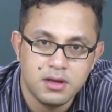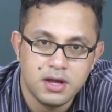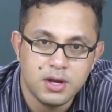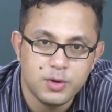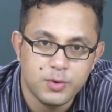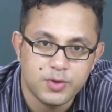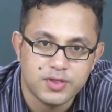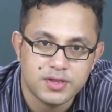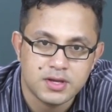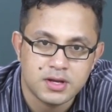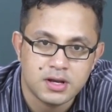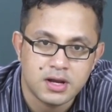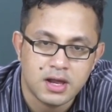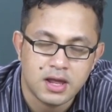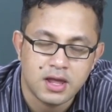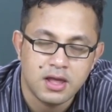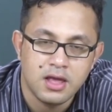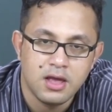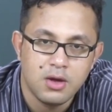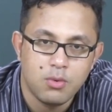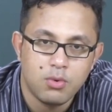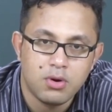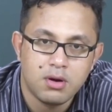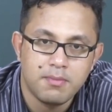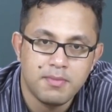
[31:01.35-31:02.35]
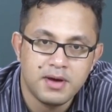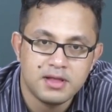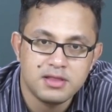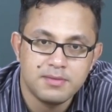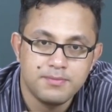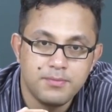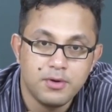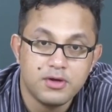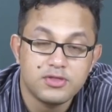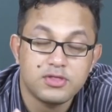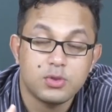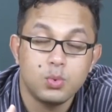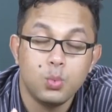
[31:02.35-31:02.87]
interestingly, whereby
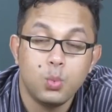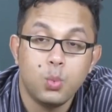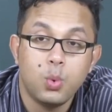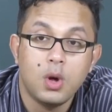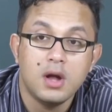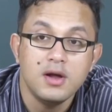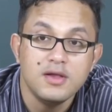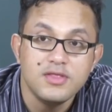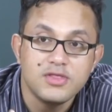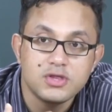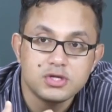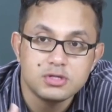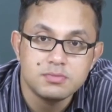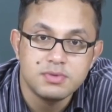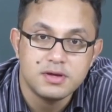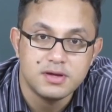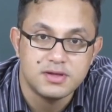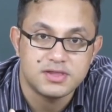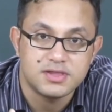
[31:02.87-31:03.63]
the boss wants to be